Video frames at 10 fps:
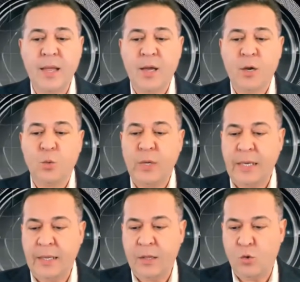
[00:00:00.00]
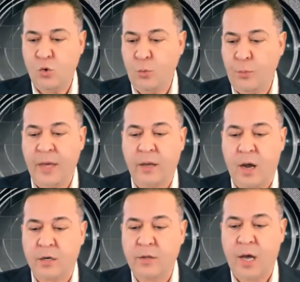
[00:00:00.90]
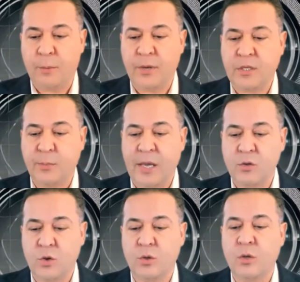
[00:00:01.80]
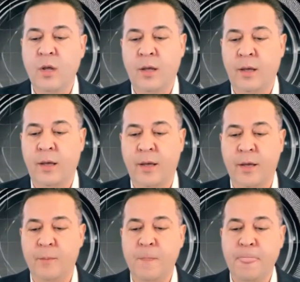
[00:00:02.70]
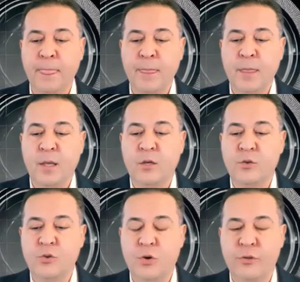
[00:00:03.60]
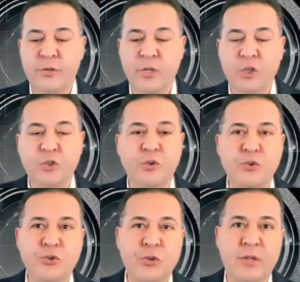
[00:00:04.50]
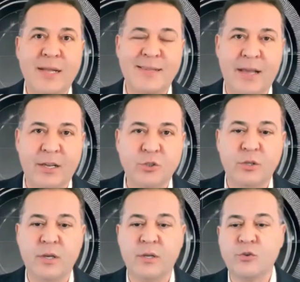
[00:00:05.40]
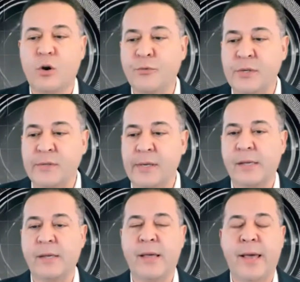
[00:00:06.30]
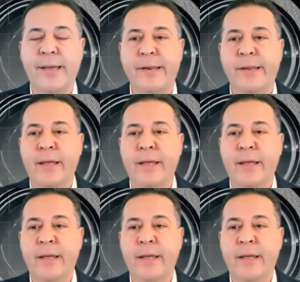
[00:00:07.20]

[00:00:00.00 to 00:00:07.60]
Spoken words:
we do pick our topics based on certain issues that's actually surfacing and